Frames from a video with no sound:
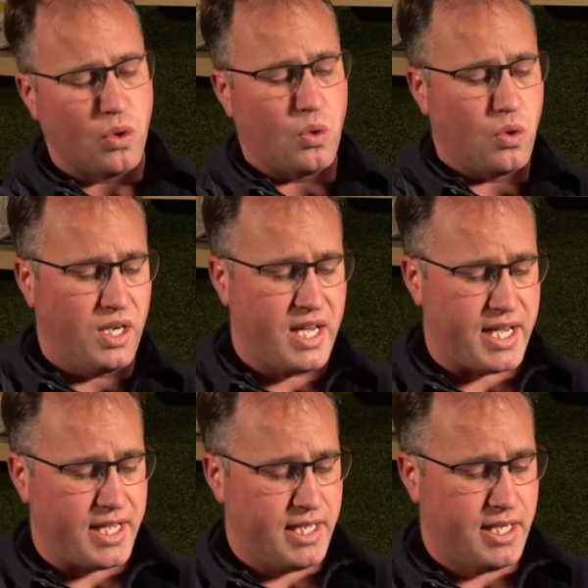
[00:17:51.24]
or
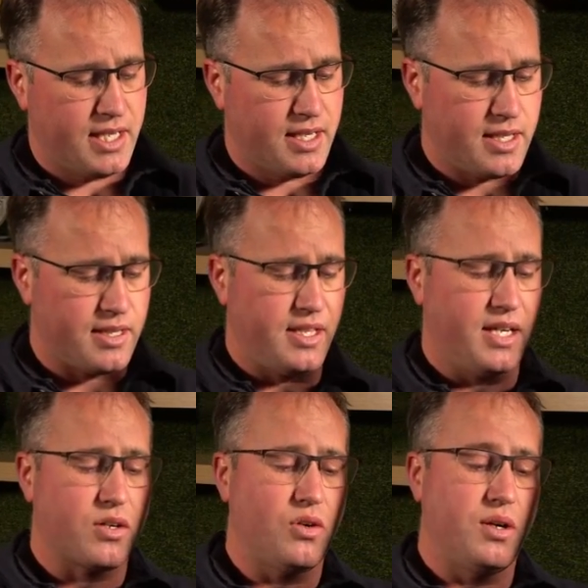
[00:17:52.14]
lay
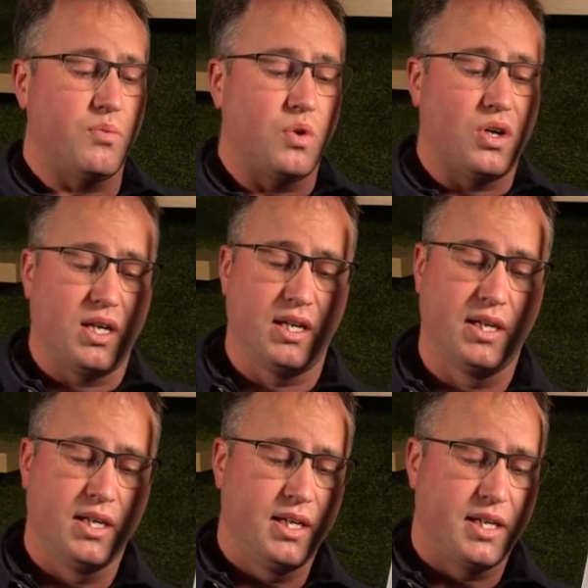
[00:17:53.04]
that guide wire
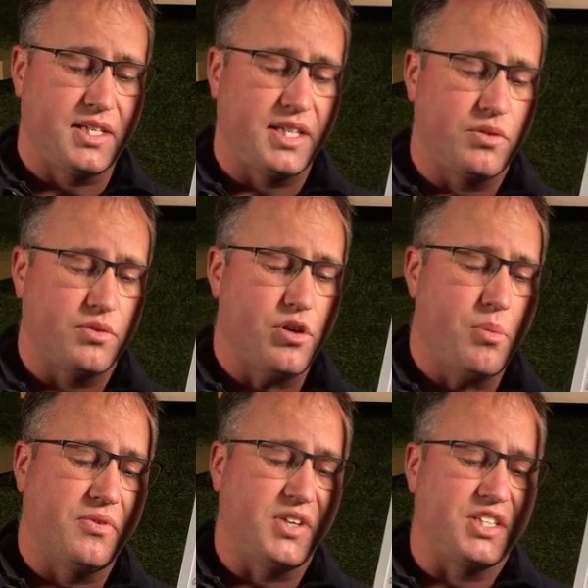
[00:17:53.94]
dead on
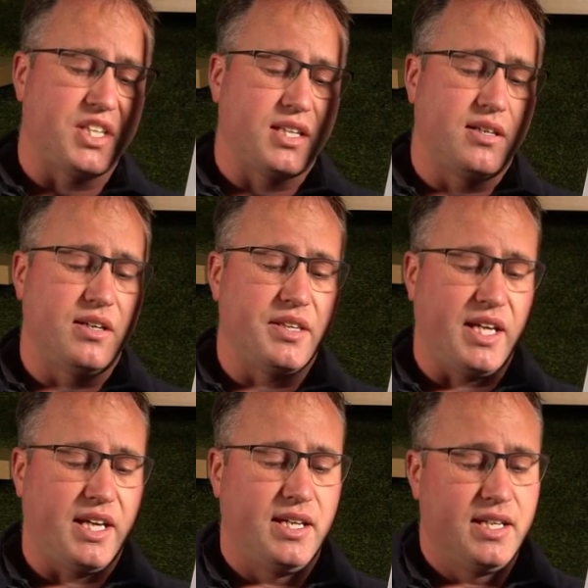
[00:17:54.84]
top of each other like
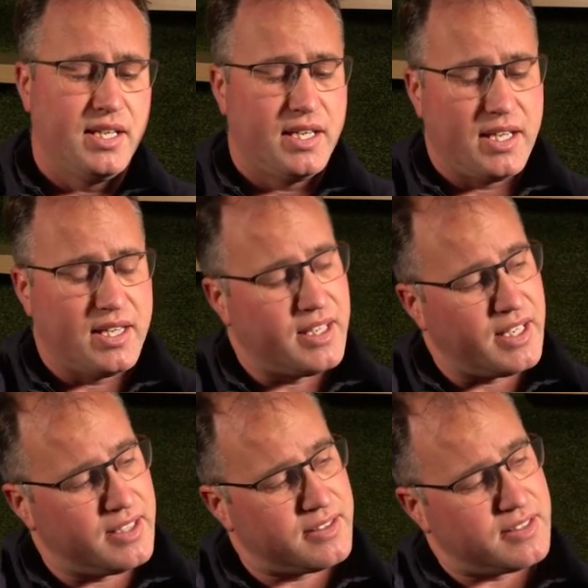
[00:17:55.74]
that in
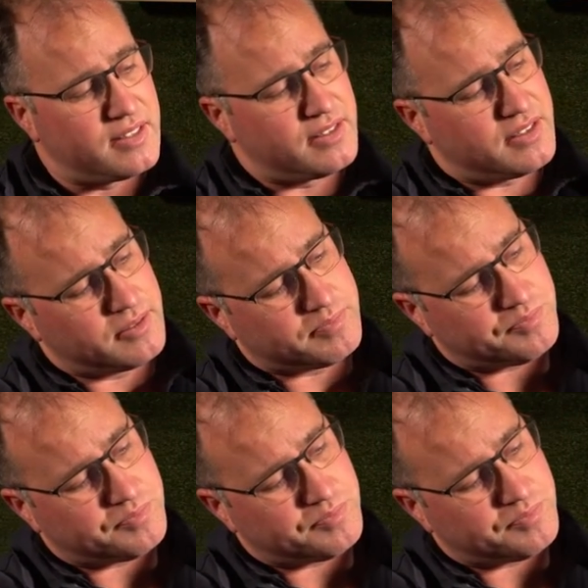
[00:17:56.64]
that instance.